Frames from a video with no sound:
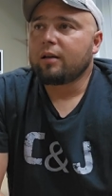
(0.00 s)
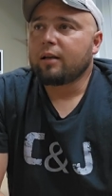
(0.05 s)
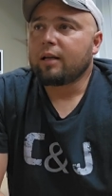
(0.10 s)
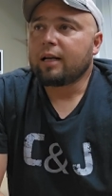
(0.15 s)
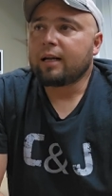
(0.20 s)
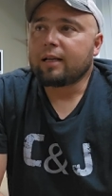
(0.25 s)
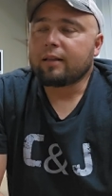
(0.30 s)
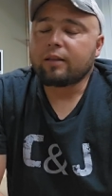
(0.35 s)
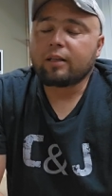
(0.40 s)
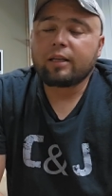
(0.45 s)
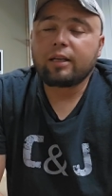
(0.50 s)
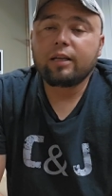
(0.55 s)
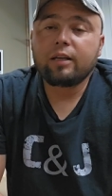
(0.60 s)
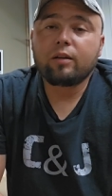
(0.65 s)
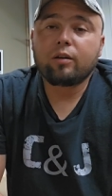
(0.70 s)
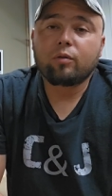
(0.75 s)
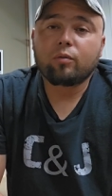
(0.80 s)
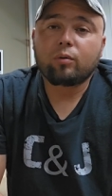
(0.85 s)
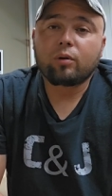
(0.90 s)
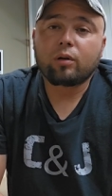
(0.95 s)
And the
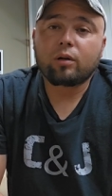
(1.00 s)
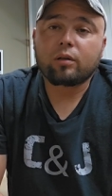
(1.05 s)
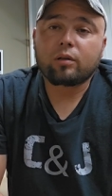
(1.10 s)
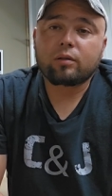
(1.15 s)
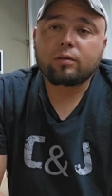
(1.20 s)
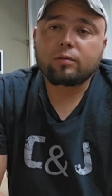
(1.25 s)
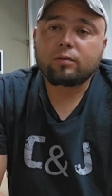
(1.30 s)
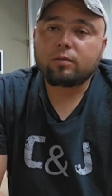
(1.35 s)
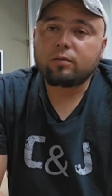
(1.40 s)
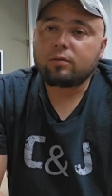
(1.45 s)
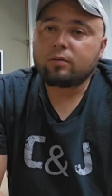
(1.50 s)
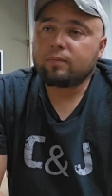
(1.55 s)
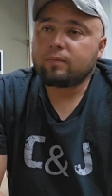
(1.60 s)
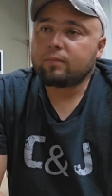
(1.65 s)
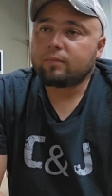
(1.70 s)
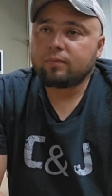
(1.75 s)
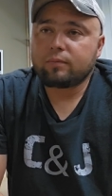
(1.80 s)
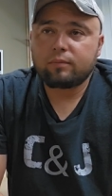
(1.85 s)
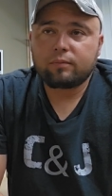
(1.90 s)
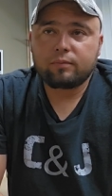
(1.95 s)
heater work,
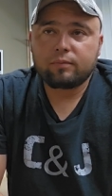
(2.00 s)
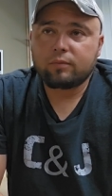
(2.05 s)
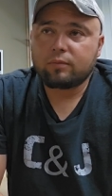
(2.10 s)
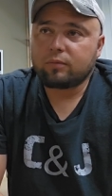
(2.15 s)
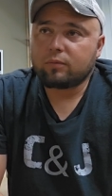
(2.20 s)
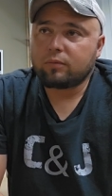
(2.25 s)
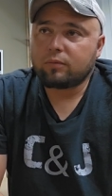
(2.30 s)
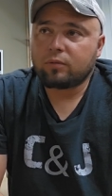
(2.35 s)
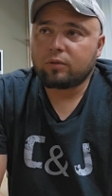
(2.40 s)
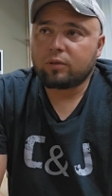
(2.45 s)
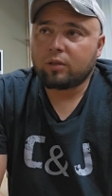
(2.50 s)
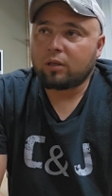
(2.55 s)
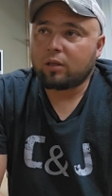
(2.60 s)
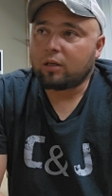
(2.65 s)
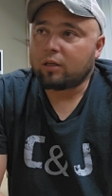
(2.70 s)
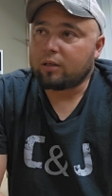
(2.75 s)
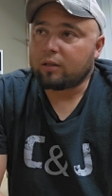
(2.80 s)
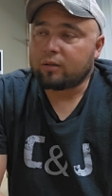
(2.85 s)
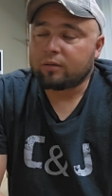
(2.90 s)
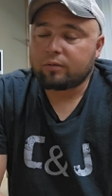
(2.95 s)
uh,